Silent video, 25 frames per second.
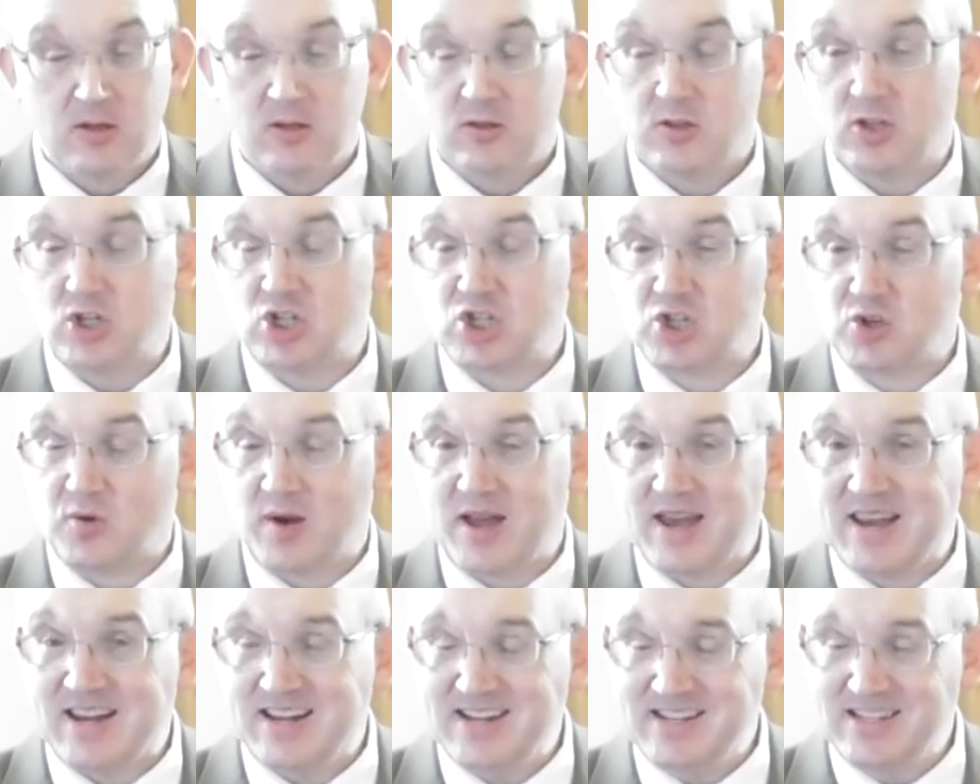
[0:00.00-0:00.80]
The
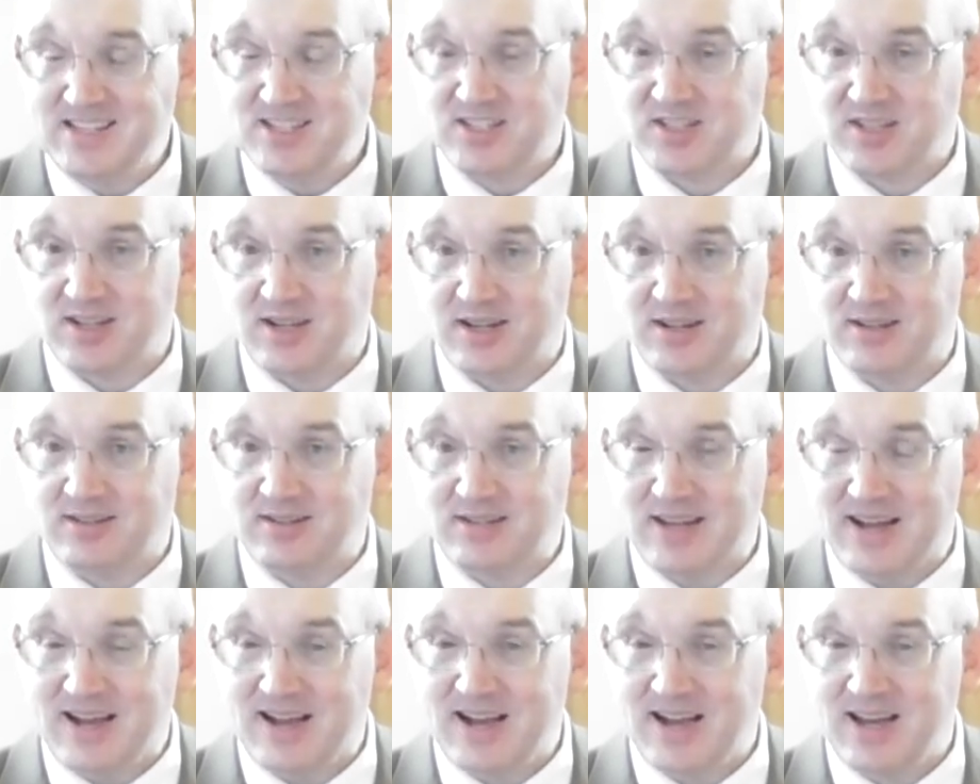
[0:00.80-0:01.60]
shrines at
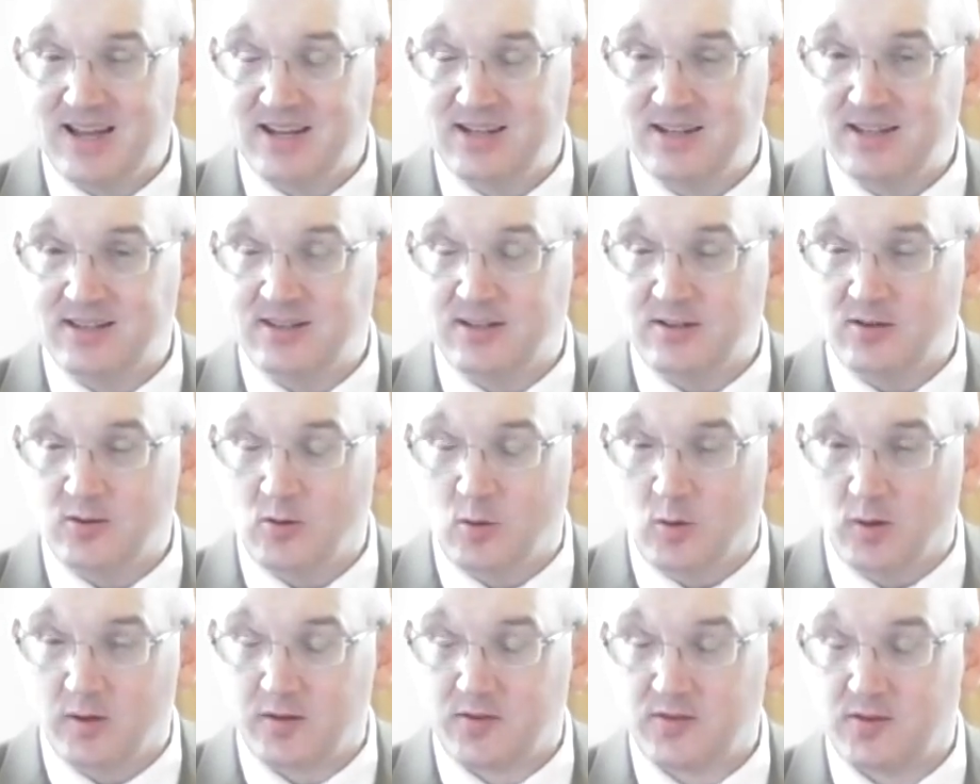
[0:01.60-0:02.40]
Dan in the
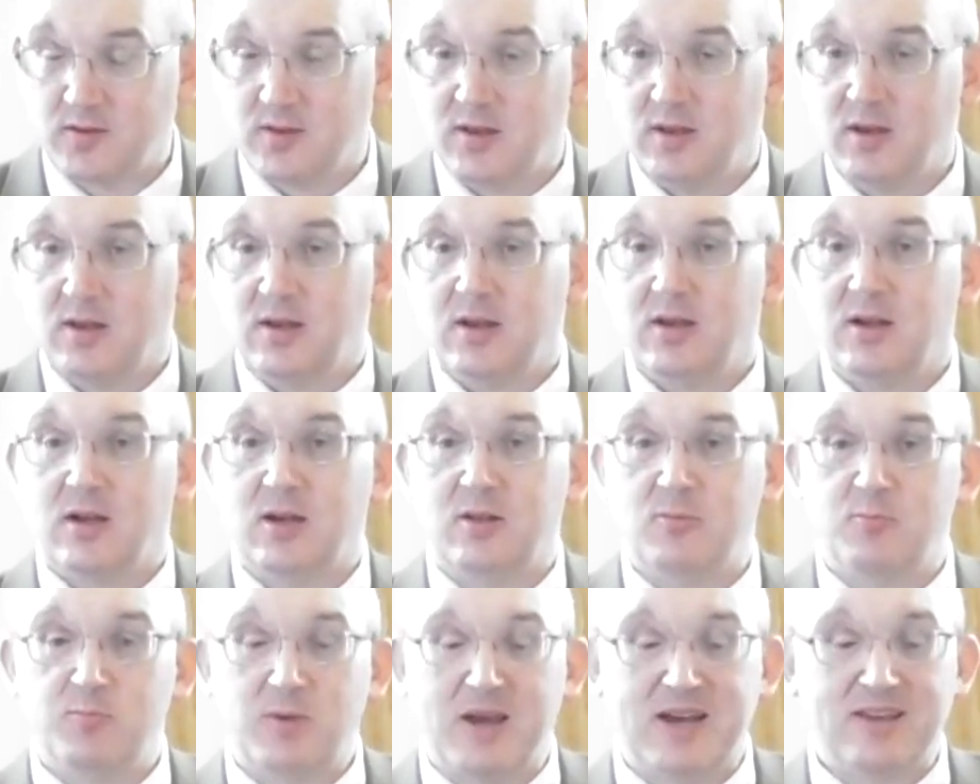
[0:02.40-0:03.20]
north
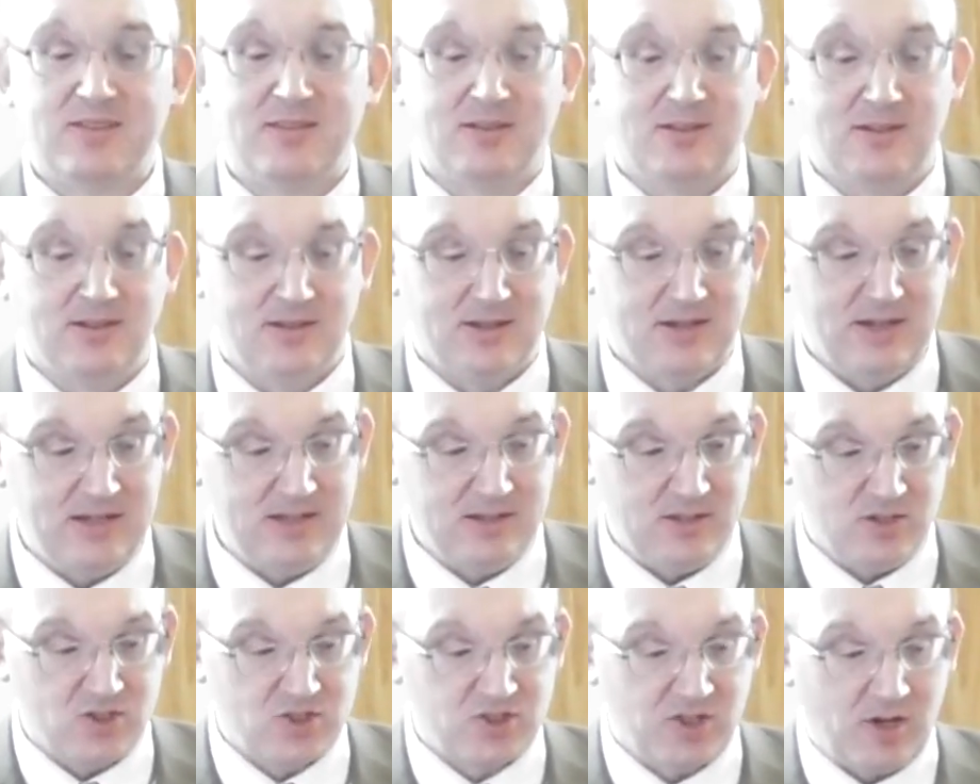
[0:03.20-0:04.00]
and Bethel
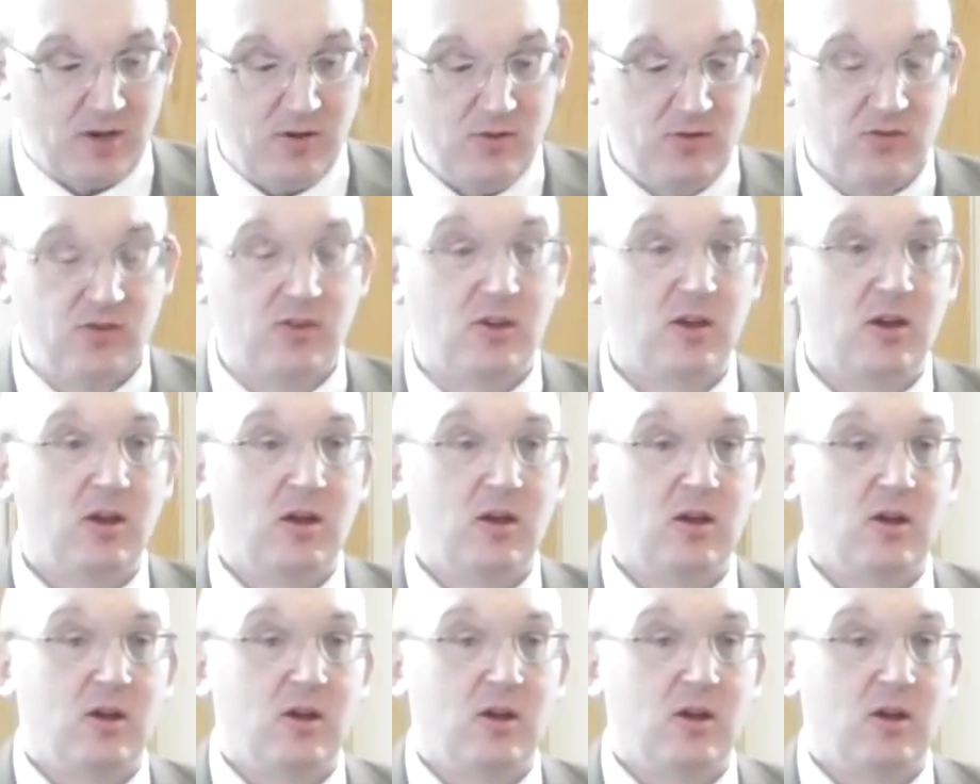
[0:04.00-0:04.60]
in the south.